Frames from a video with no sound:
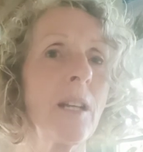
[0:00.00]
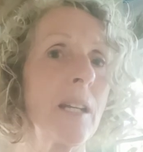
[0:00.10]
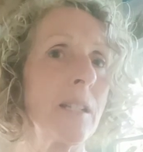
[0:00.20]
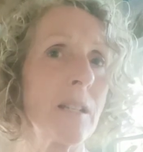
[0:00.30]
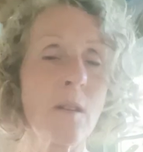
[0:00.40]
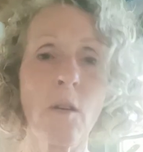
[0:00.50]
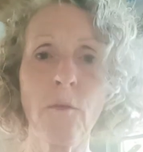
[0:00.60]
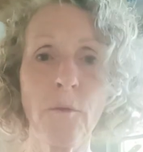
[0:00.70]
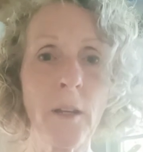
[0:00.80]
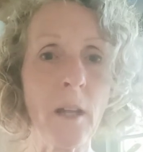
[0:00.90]
I just don't
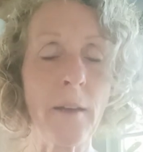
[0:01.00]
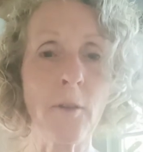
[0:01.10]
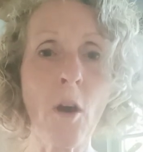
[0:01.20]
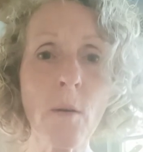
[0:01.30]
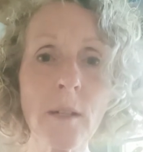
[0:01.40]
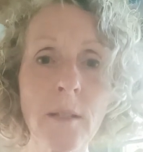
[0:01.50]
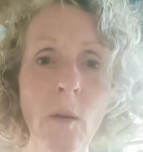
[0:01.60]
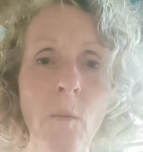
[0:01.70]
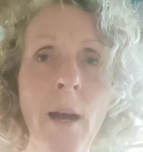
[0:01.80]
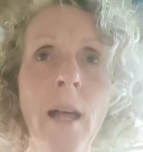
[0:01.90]
feel I know it so
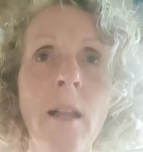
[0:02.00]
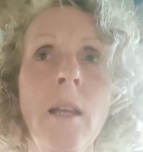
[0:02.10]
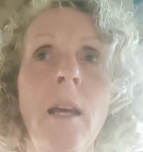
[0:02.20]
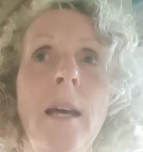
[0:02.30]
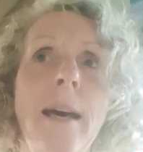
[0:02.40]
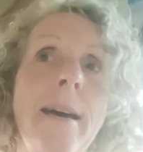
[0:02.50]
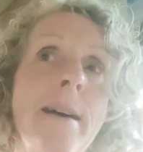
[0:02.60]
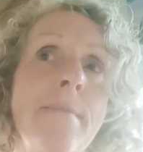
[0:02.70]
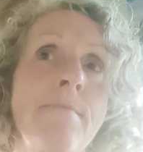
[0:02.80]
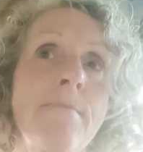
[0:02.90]
well.
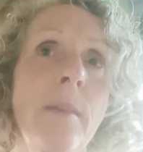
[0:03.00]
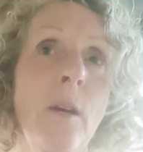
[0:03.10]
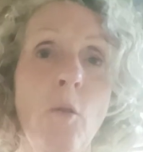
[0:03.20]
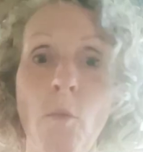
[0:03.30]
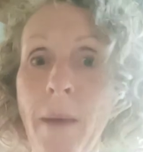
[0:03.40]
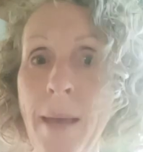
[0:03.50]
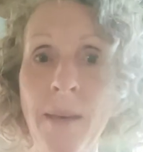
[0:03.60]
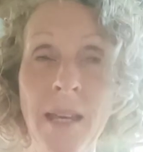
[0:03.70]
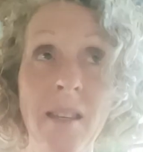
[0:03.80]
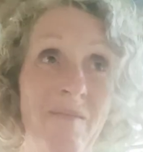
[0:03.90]
Or
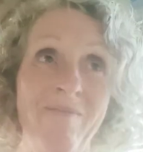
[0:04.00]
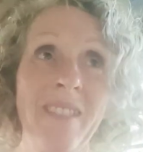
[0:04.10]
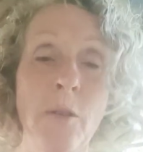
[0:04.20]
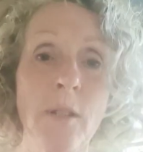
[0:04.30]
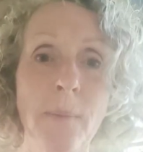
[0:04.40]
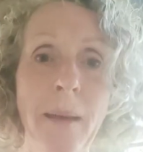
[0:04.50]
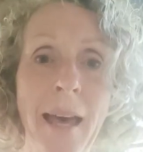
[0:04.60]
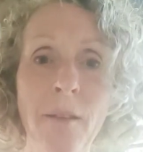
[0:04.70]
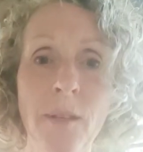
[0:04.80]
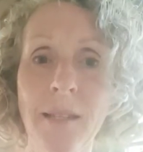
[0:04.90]
maybe there was a
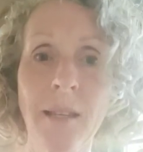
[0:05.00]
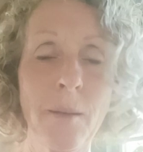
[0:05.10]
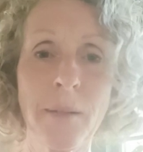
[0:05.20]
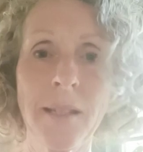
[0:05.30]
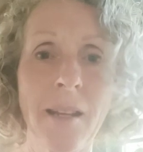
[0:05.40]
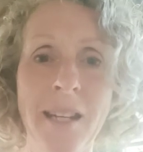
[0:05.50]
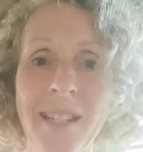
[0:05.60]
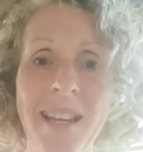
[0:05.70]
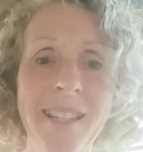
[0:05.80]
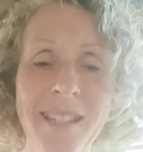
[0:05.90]
part of the syllabus that I
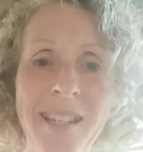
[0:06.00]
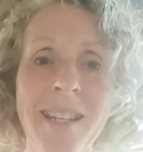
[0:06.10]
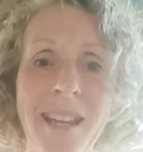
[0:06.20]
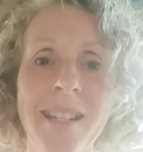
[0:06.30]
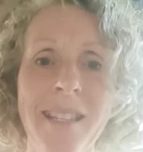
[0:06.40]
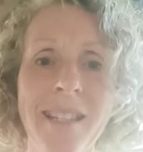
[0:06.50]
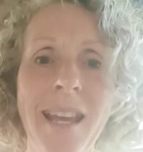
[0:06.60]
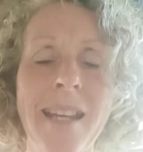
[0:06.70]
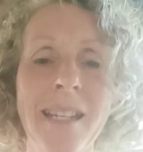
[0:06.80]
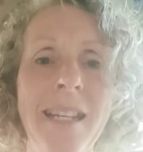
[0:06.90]
just didn't
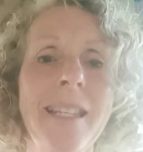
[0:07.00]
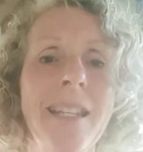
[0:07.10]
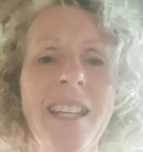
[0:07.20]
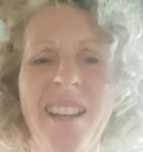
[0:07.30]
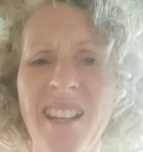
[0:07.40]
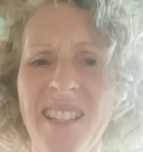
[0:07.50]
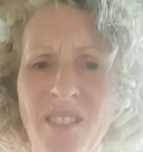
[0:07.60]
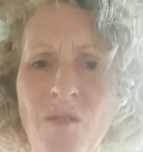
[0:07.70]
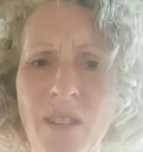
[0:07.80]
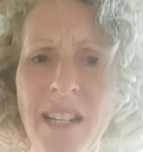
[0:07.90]
understand easily and I
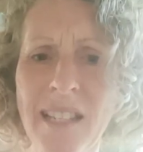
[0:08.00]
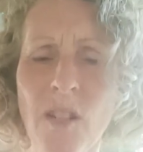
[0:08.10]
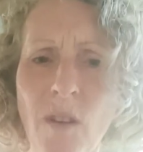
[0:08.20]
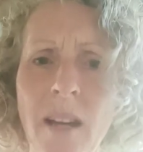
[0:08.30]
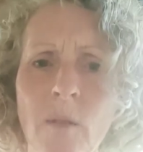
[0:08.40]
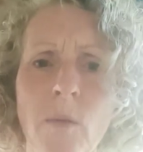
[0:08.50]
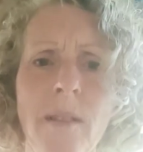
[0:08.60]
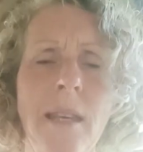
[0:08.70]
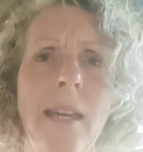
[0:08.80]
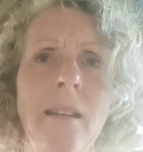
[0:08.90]
still really struggle with
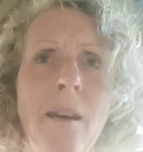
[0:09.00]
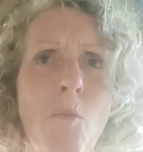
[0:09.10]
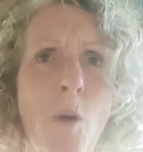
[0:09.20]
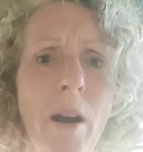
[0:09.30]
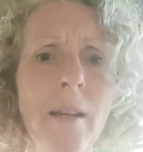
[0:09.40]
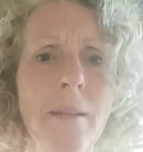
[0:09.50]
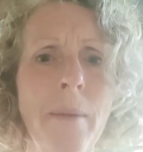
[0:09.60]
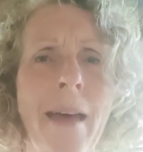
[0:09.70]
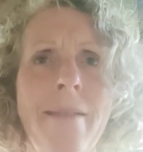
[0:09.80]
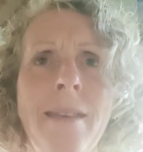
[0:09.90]
that and I'm worried
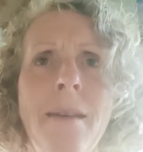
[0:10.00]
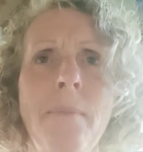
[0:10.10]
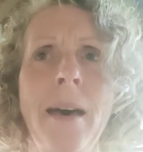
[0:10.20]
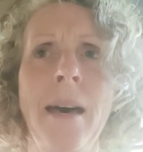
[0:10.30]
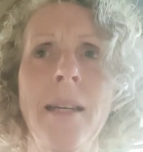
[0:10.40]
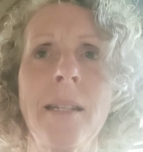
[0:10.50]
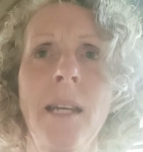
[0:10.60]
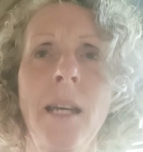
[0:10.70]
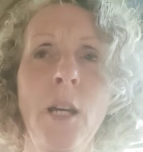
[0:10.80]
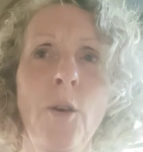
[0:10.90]
about that part.
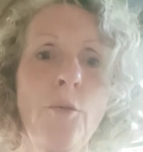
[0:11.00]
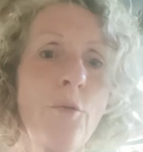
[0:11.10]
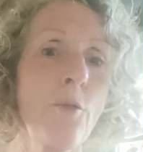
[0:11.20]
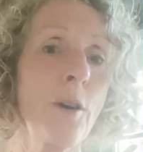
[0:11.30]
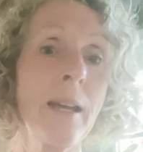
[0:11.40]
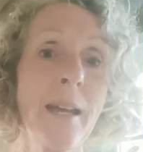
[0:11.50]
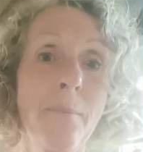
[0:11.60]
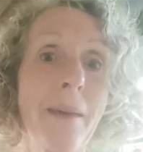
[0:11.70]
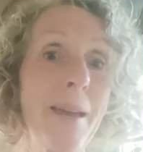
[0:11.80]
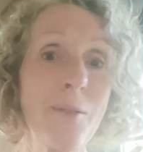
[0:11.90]
Or
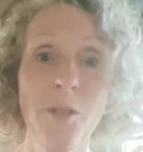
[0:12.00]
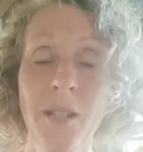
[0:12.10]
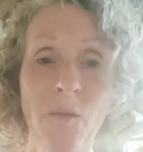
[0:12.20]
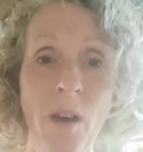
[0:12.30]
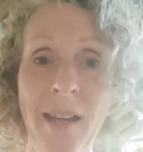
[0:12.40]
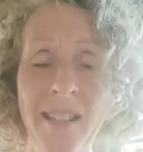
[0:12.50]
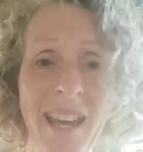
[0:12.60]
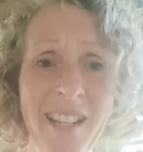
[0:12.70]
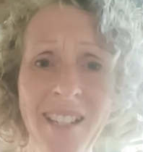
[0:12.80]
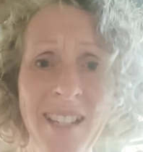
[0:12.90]
maybe you just find,
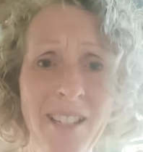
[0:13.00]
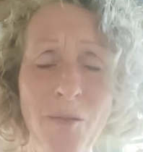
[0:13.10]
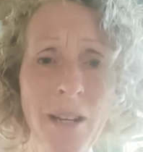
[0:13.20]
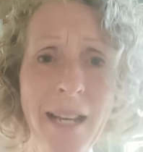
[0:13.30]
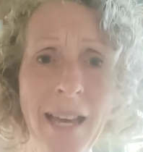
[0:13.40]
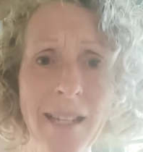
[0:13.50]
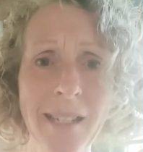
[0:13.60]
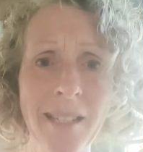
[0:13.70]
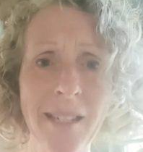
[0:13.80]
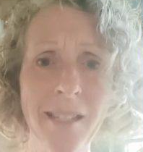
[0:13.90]
actually, it's really hard to
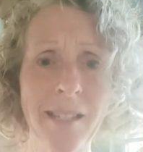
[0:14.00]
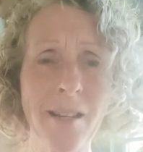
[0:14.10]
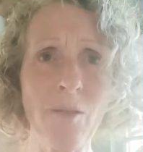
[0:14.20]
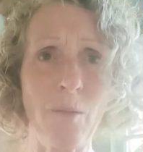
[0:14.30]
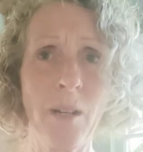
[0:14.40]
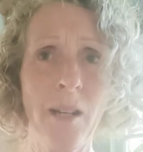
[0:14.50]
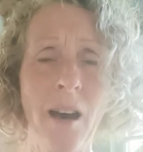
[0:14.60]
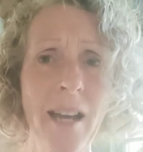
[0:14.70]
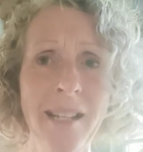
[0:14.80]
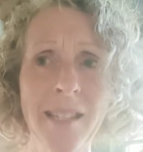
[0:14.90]
sit still.
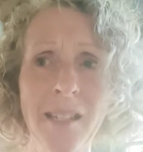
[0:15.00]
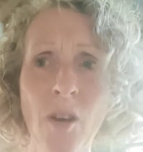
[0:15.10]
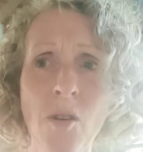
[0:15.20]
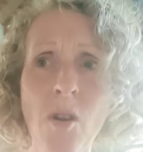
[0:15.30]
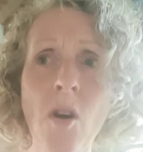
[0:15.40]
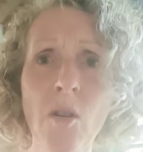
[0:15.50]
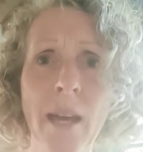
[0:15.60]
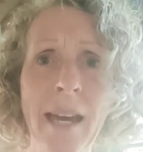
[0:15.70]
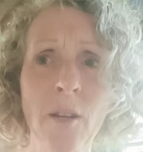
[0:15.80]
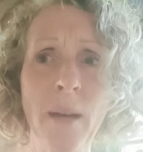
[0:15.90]
I just don't know
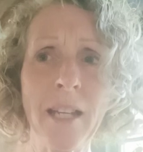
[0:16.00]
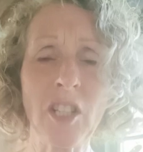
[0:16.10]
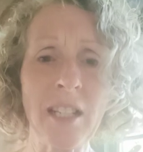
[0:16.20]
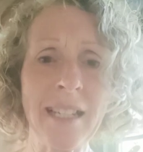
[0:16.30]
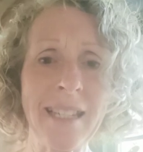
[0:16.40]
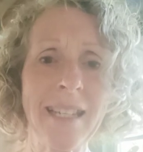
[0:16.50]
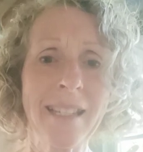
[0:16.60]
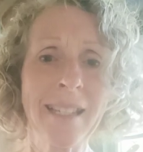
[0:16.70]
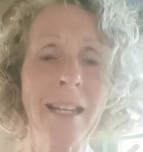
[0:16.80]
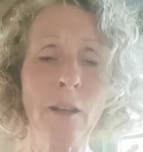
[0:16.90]
how to actually sit
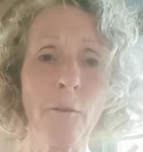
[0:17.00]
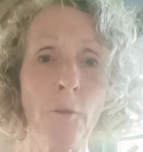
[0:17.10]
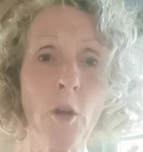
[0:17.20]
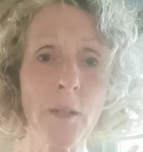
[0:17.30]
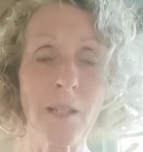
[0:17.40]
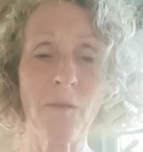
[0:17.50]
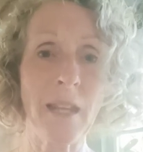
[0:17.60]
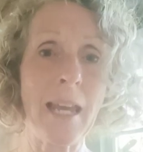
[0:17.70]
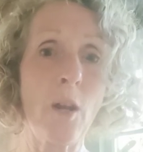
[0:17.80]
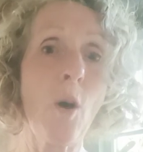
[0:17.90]
still and focus for
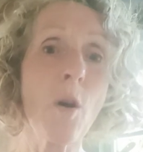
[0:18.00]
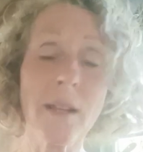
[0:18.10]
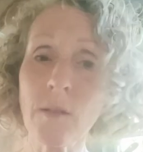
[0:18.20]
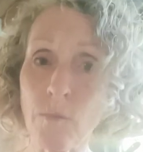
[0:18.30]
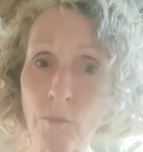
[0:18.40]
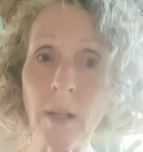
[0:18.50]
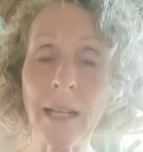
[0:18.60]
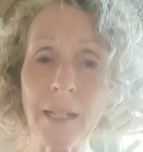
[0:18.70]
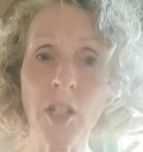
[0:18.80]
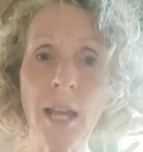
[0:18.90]
that long. It's
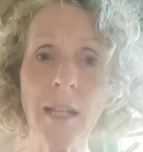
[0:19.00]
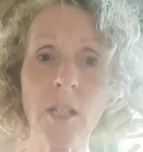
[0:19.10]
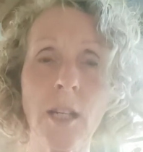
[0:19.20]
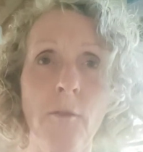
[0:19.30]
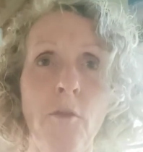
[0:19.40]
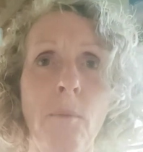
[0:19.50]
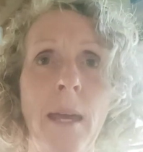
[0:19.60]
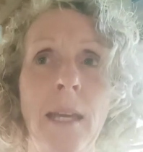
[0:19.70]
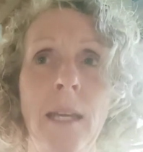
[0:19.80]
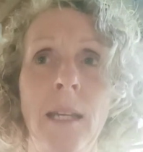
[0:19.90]
really challenging for
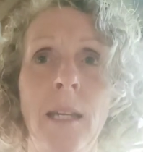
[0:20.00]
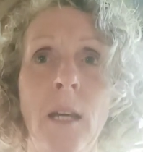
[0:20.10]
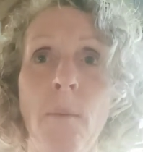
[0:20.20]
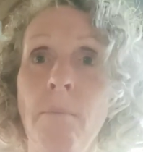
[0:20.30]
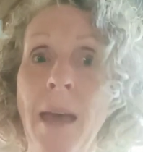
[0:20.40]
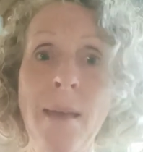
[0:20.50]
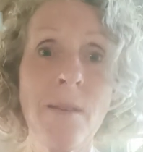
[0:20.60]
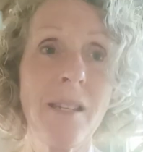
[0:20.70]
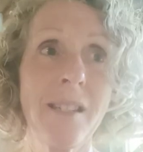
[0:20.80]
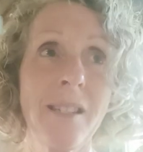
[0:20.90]
me.
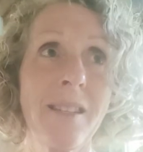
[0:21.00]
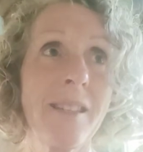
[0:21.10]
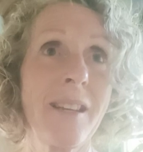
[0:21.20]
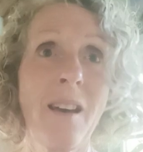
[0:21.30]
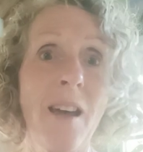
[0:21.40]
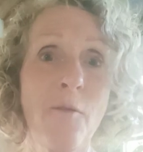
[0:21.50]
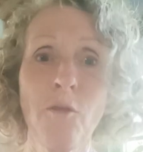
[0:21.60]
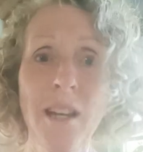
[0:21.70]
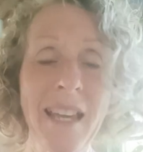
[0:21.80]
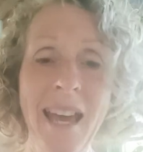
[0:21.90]
Maybe it's just that I
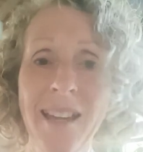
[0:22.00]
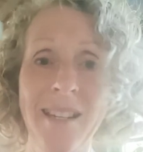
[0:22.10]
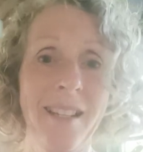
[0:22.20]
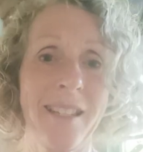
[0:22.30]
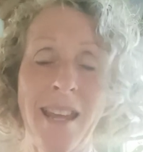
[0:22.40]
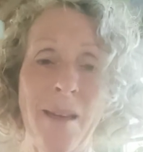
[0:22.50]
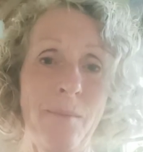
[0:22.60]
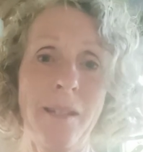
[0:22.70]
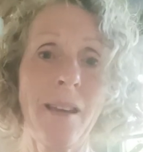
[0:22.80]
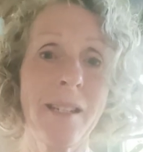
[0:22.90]
freak out in
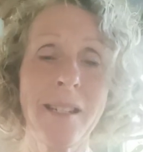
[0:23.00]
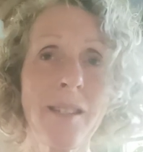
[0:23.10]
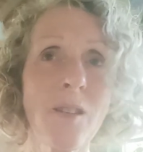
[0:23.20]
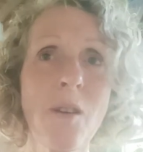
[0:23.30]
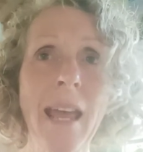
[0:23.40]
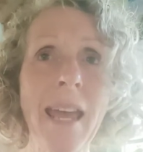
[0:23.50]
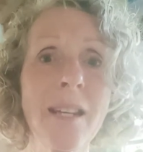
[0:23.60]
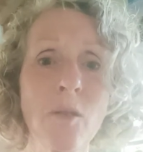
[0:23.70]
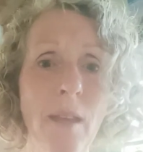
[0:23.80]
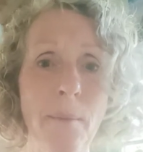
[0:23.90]
exams. I just don't
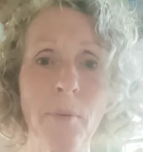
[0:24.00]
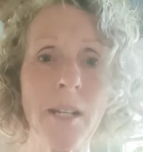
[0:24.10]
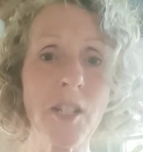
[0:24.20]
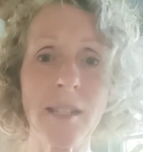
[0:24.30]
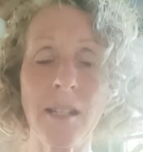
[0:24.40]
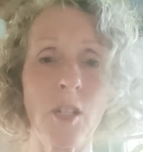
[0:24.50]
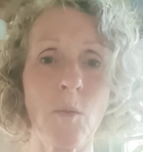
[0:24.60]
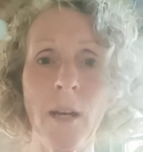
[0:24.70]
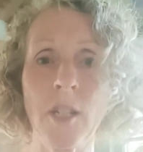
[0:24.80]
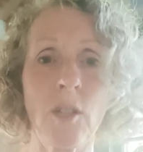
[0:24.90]
handle that pressure
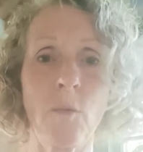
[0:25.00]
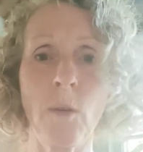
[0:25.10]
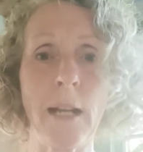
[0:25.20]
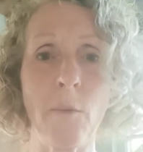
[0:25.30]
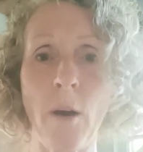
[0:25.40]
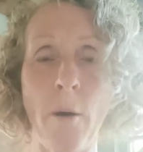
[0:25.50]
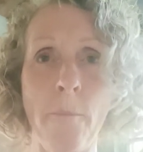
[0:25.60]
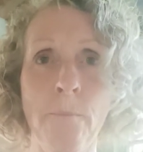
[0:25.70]
situation really well.